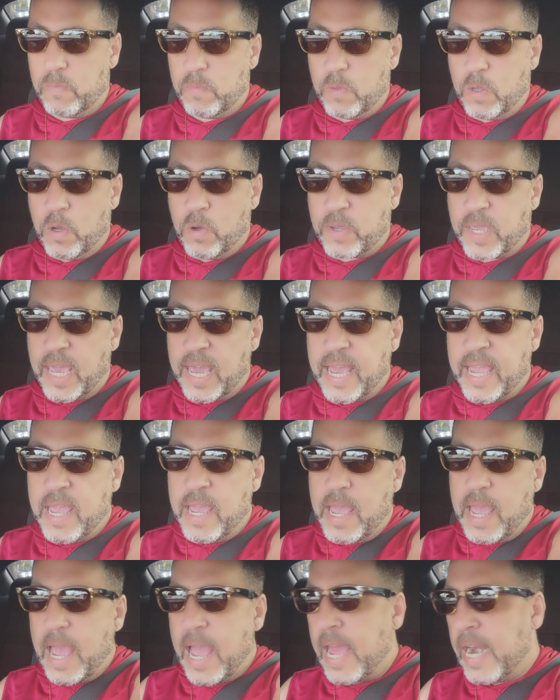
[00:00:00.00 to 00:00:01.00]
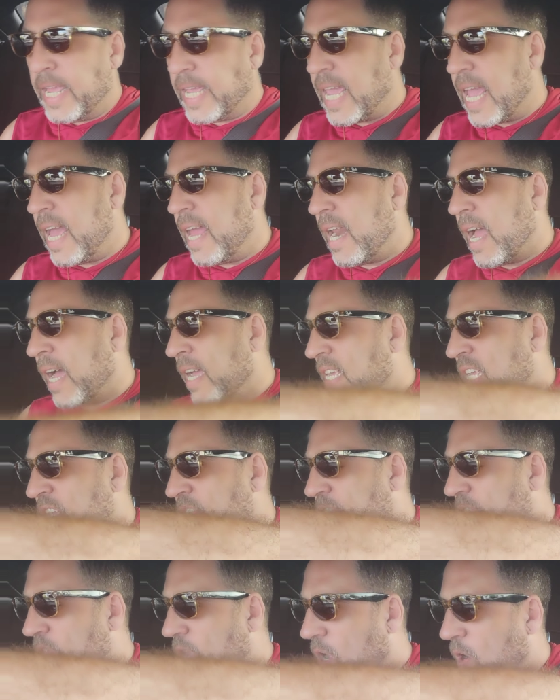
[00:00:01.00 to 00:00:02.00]
okay? And again,
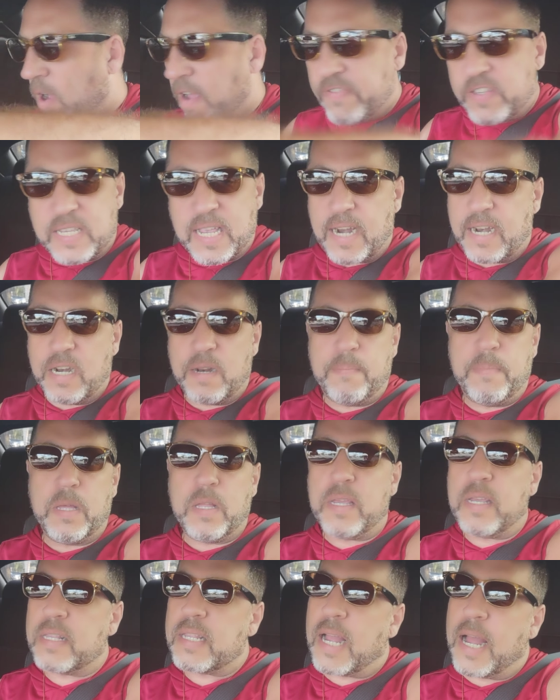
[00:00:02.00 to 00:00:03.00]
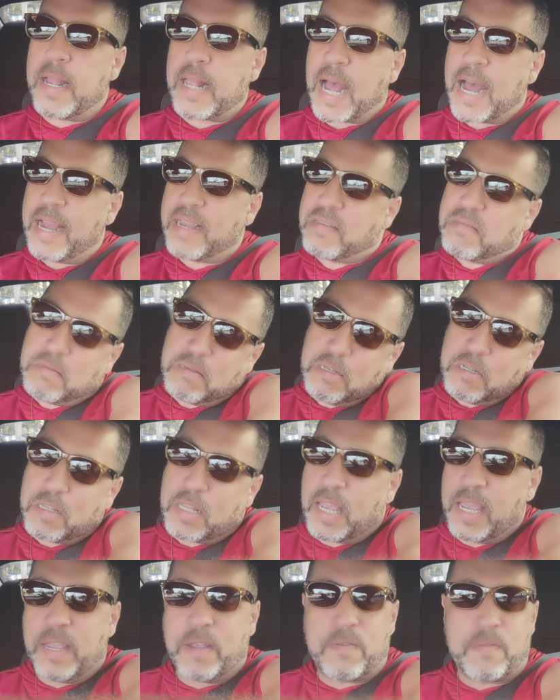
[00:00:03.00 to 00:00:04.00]
even though I've said it a million times, I still
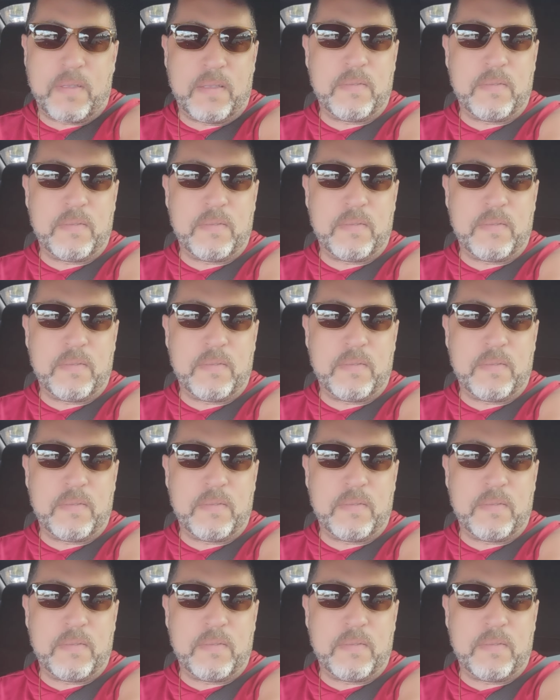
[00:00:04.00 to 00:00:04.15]
take